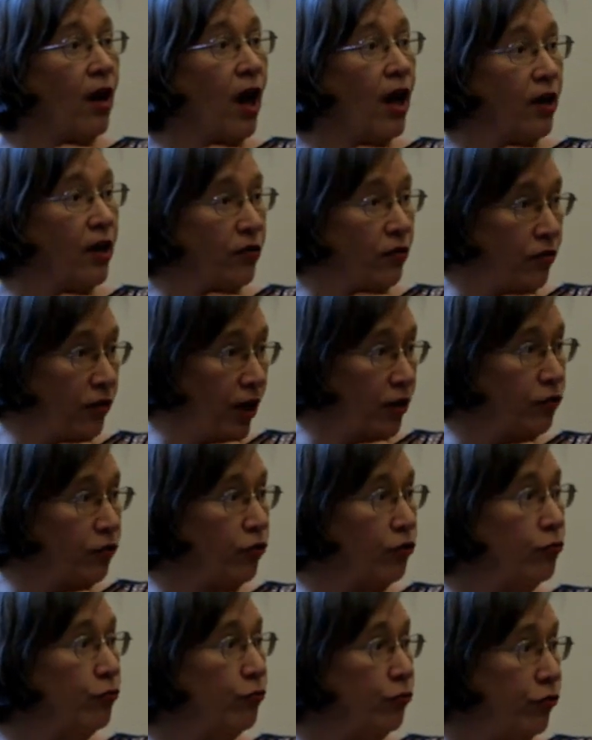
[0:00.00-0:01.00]
a
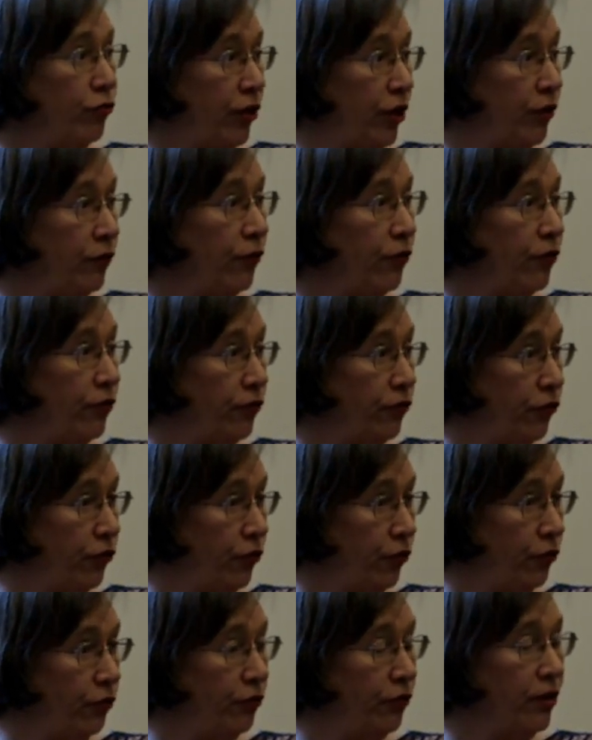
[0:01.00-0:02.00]
scheduled routine for their
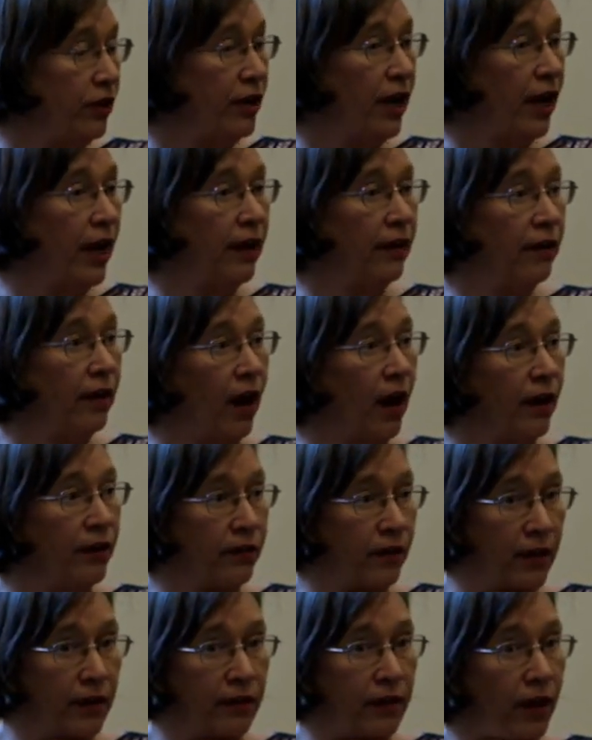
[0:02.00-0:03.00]
children, and I
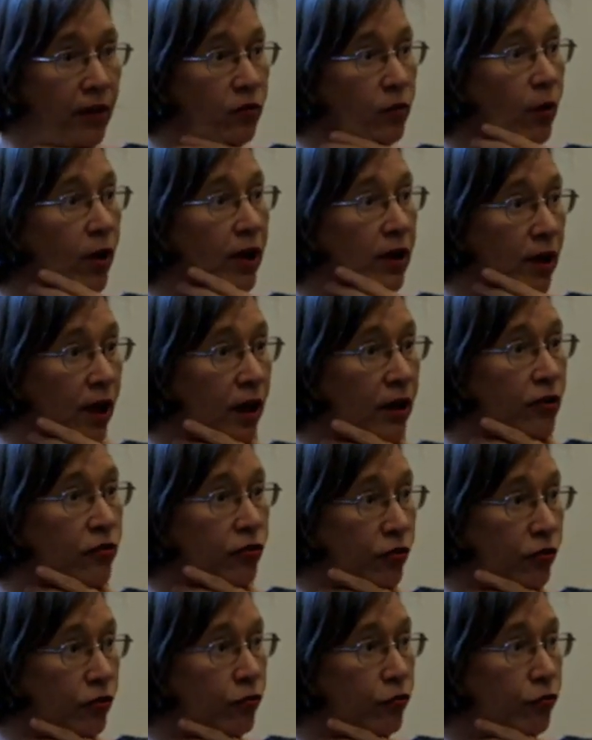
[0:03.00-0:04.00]
think that's why a lot of
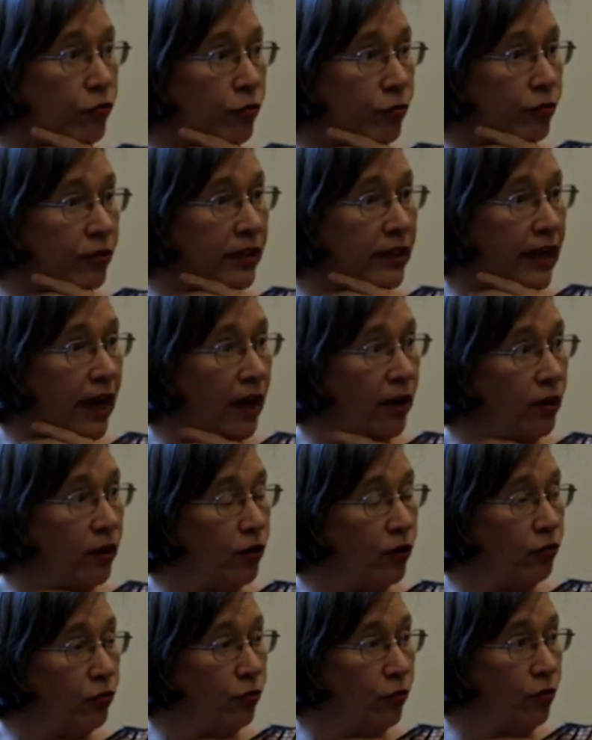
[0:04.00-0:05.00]
children are really out of
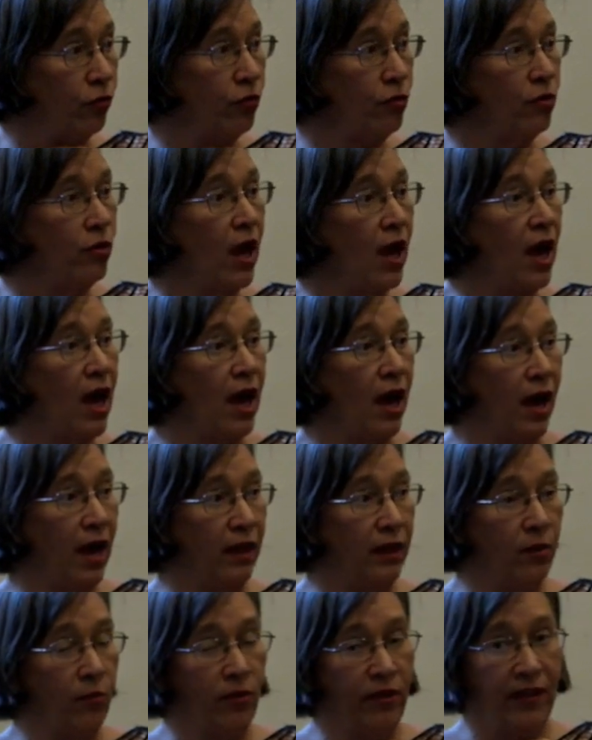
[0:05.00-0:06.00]
control.
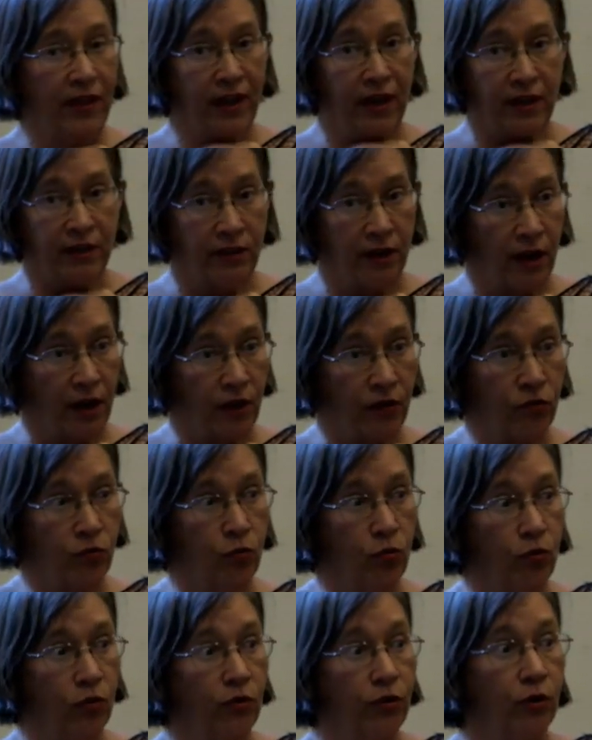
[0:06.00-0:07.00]
And then when they get to high
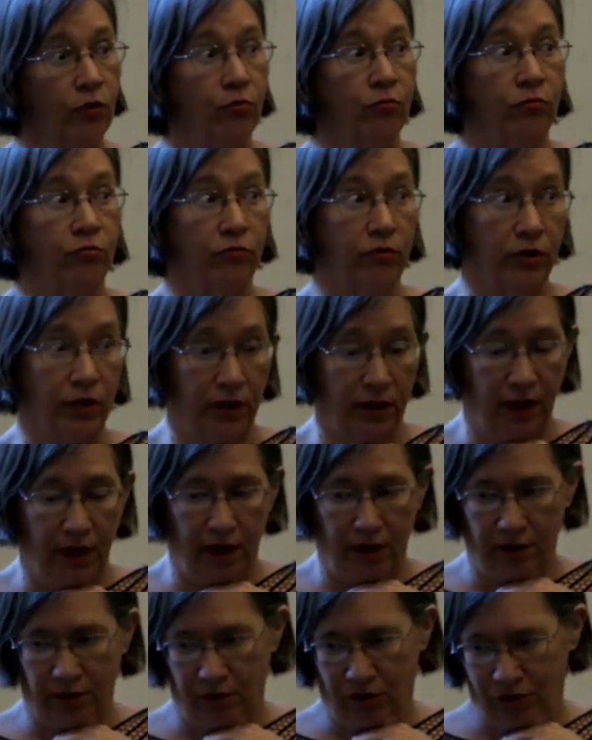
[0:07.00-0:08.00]
school, they're really
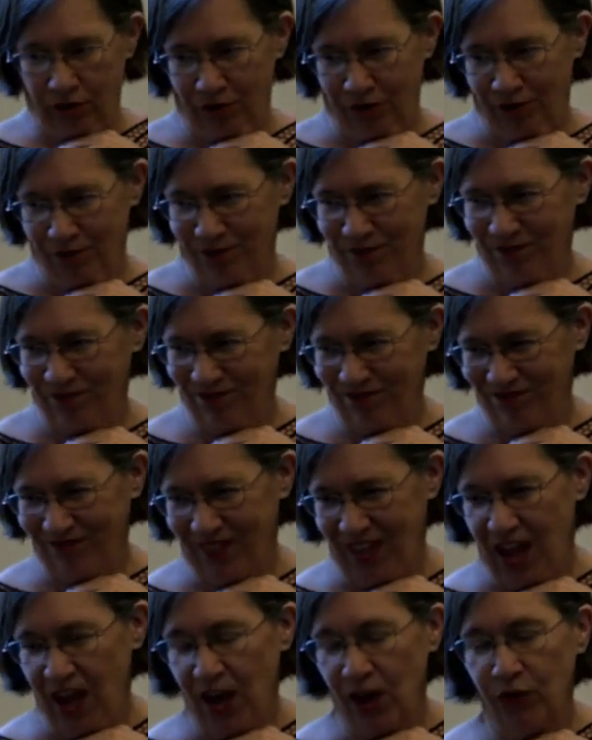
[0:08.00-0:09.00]
out of control.
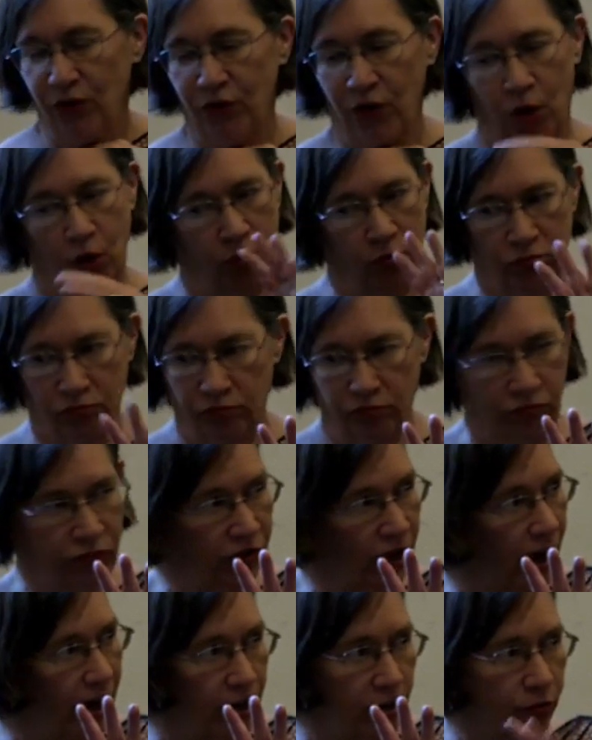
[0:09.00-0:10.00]
So,
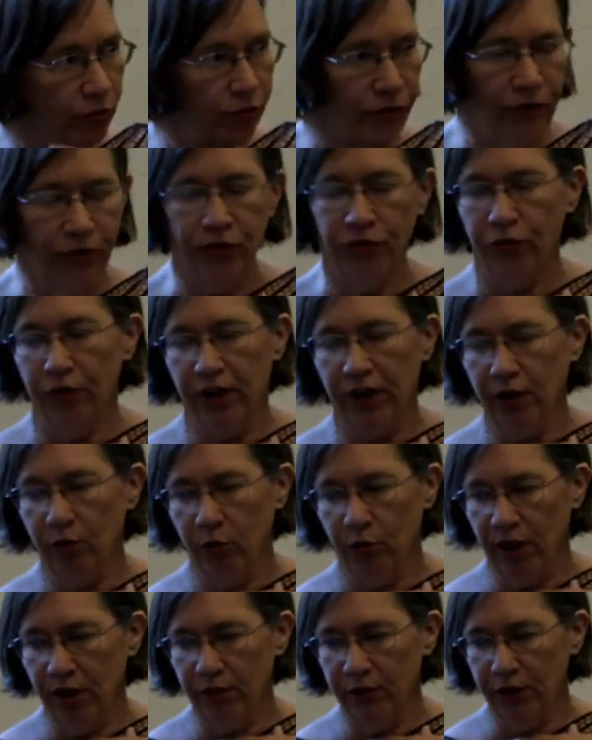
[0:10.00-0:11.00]
side of the refrigerator,
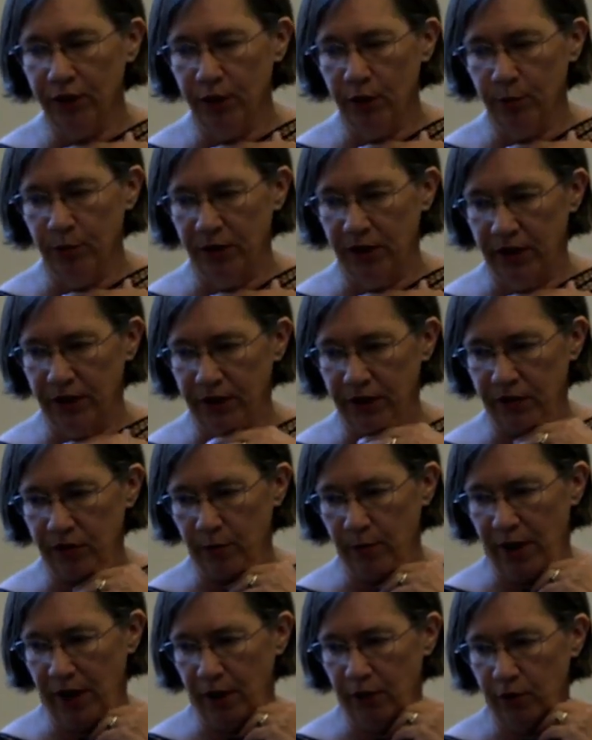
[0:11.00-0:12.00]
wherever you're going to put it,
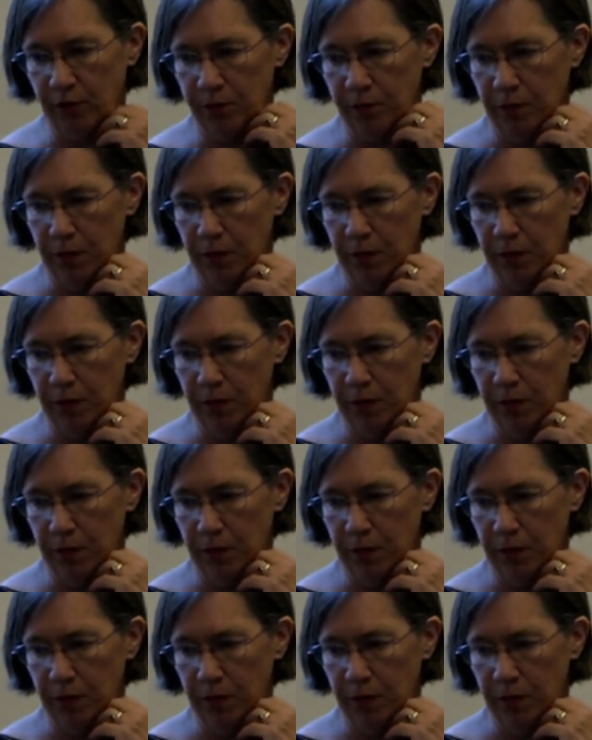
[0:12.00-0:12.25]
doesn't matter.